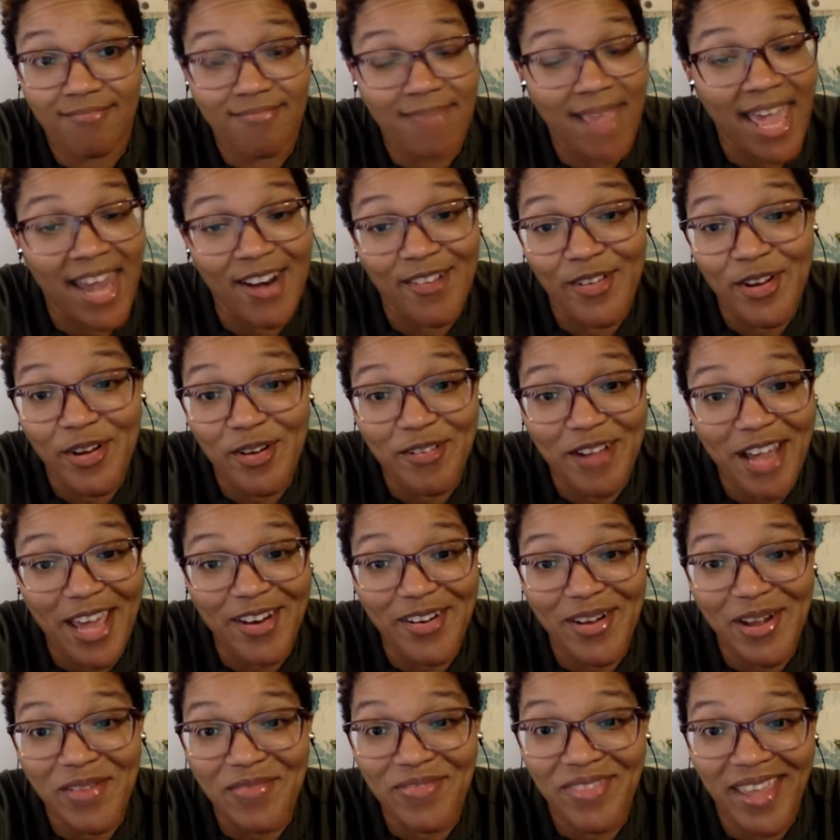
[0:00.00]
I don't know. I
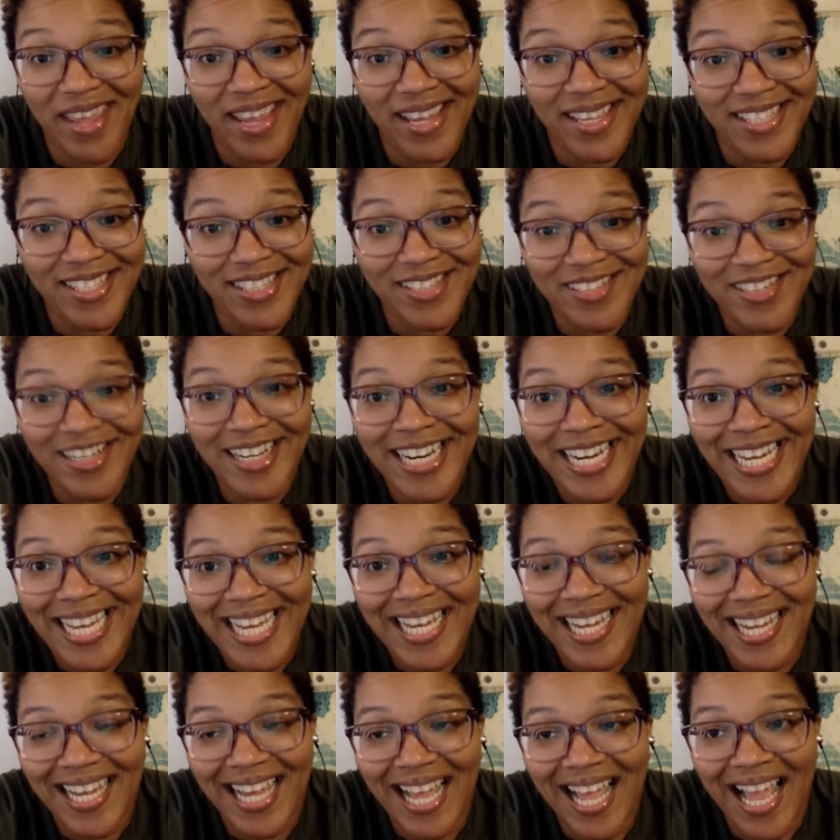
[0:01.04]
don't have the answer.
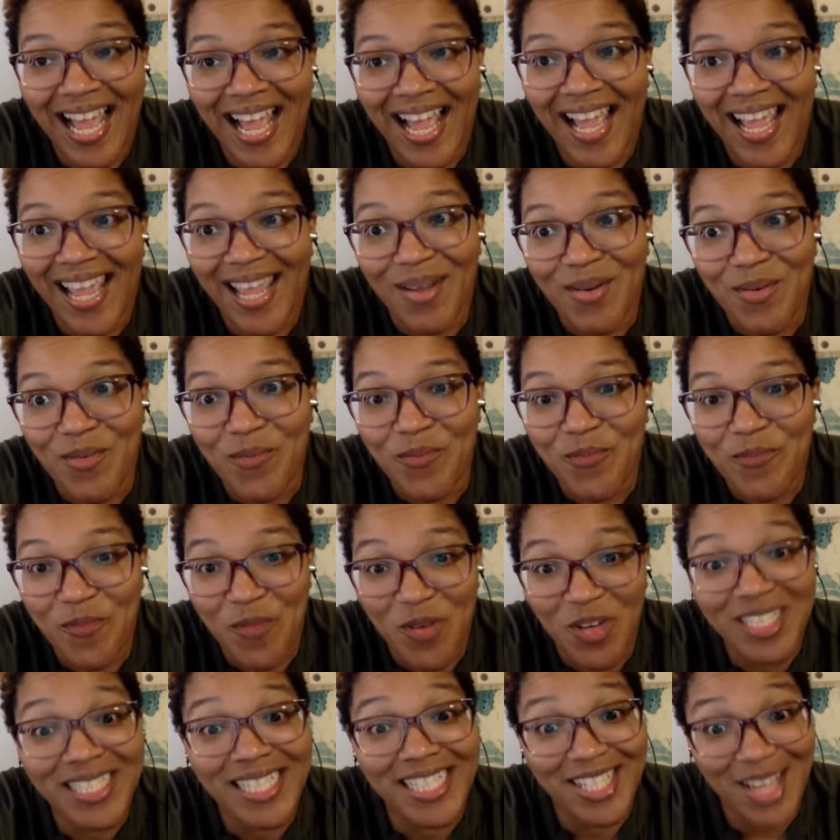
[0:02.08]
I
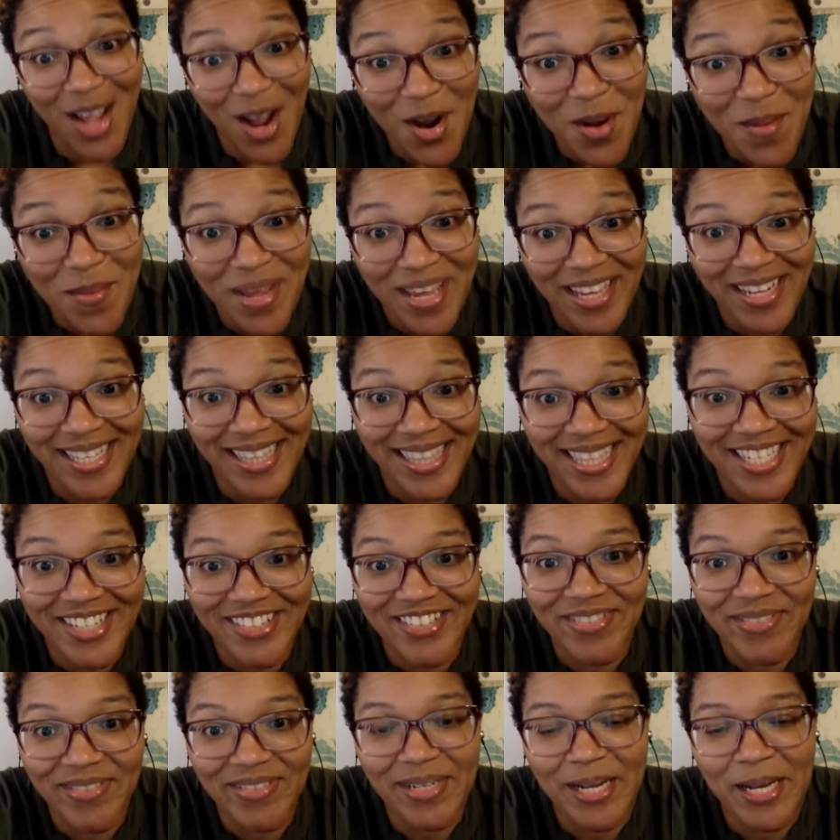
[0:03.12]
want to talk about it
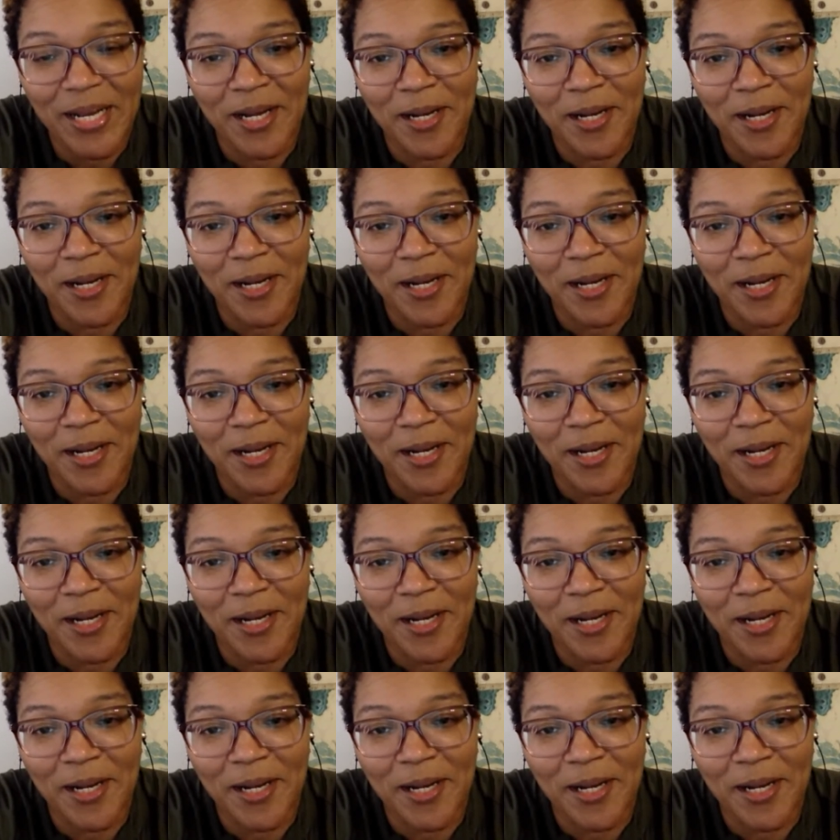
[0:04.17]
though,